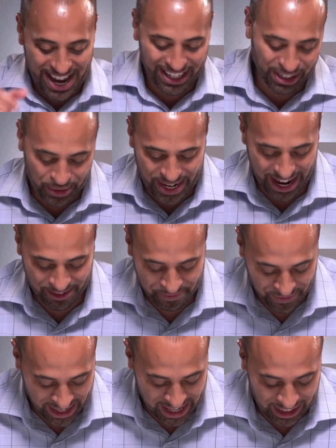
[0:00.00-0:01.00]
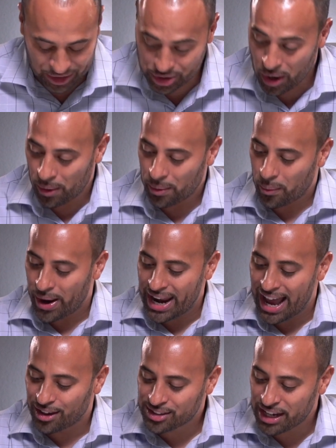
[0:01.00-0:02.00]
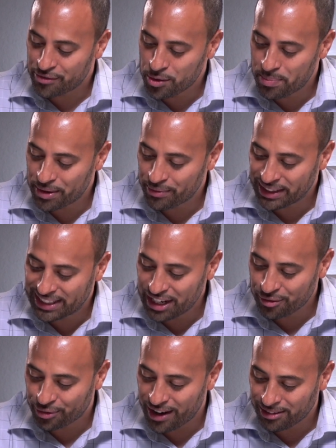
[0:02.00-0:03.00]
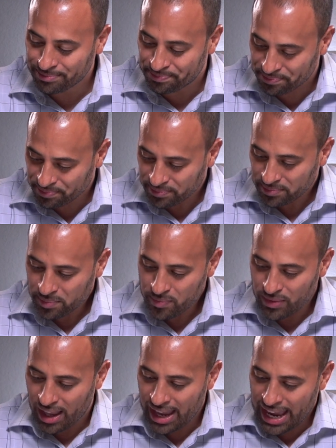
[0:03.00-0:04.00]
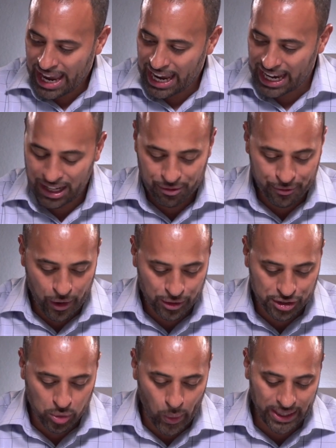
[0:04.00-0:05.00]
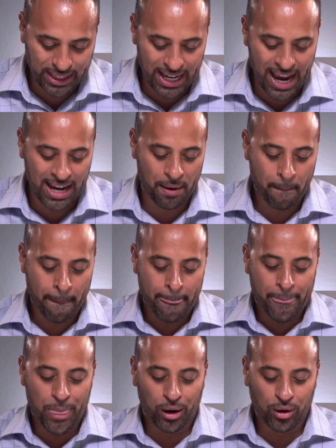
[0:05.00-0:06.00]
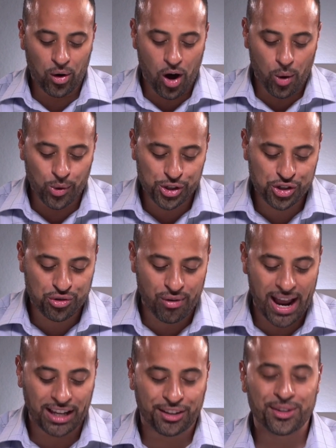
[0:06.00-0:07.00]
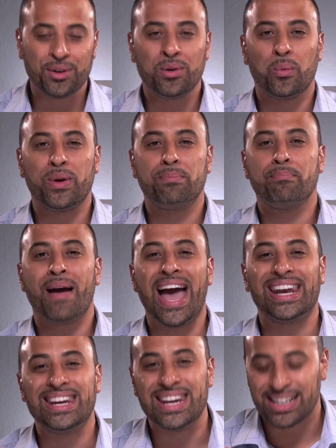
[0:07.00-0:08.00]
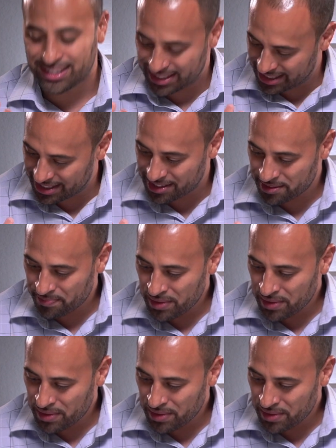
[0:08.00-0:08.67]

Hallelujah. So, what else have you been redeemed from? In verse 28, the Lord will strike you with madness.